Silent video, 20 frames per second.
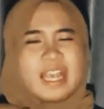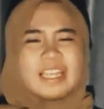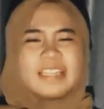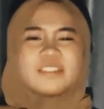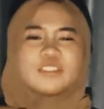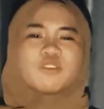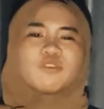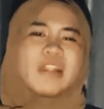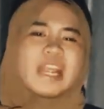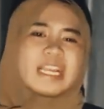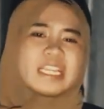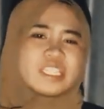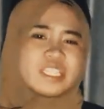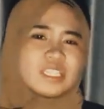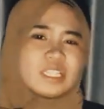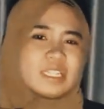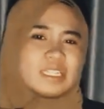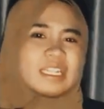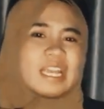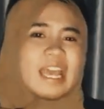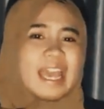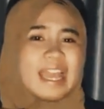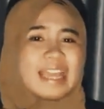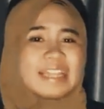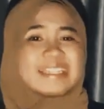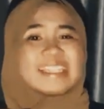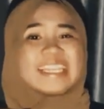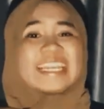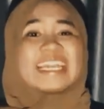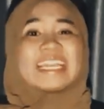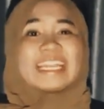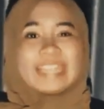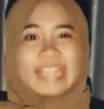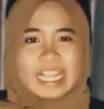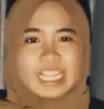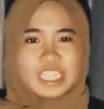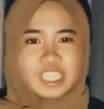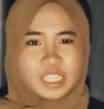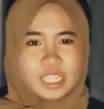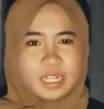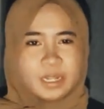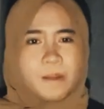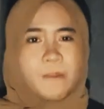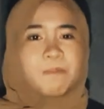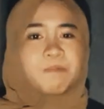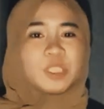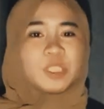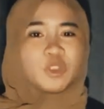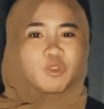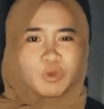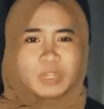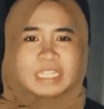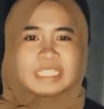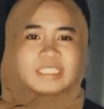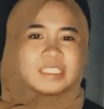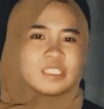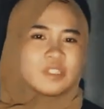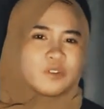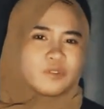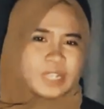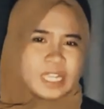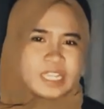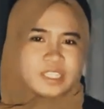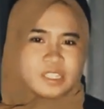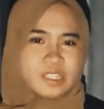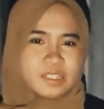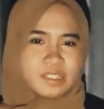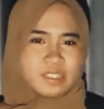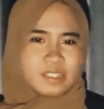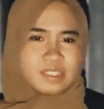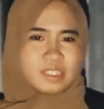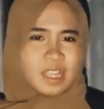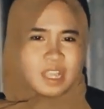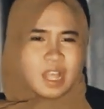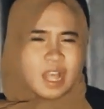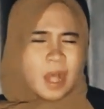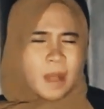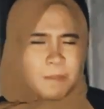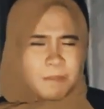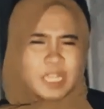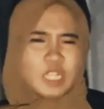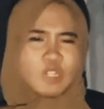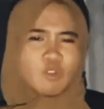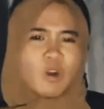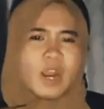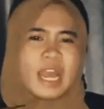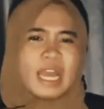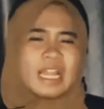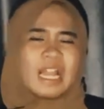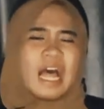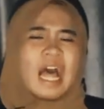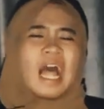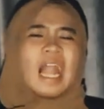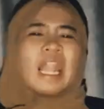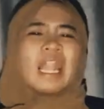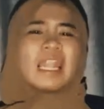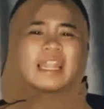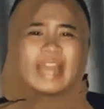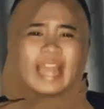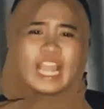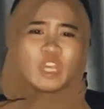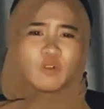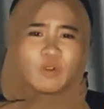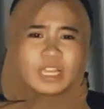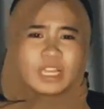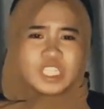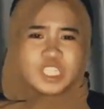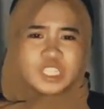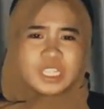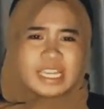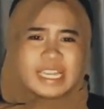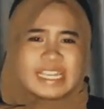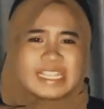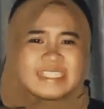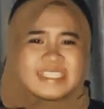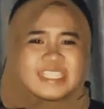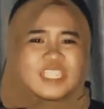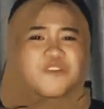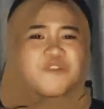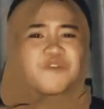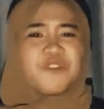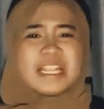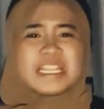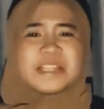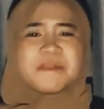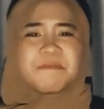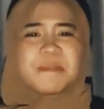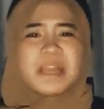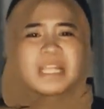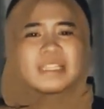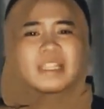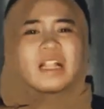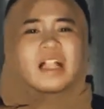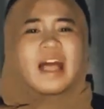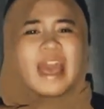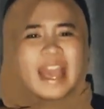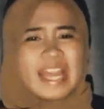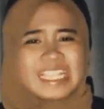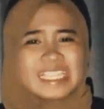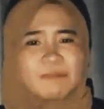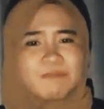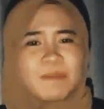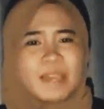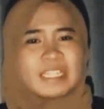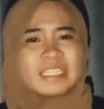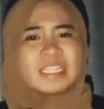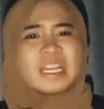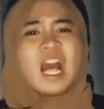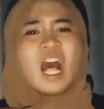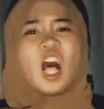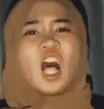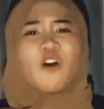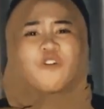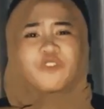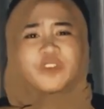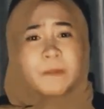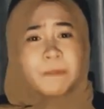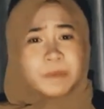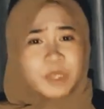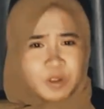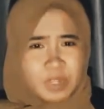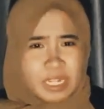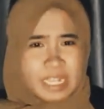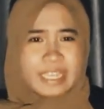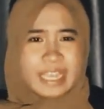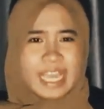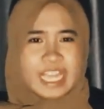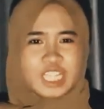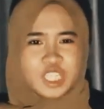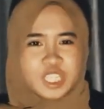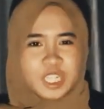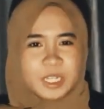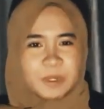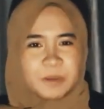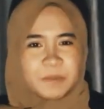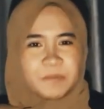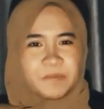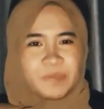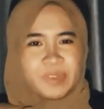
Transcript: interaction, and connection between generations. Meanwhile, language is the fundamental aspect of communication.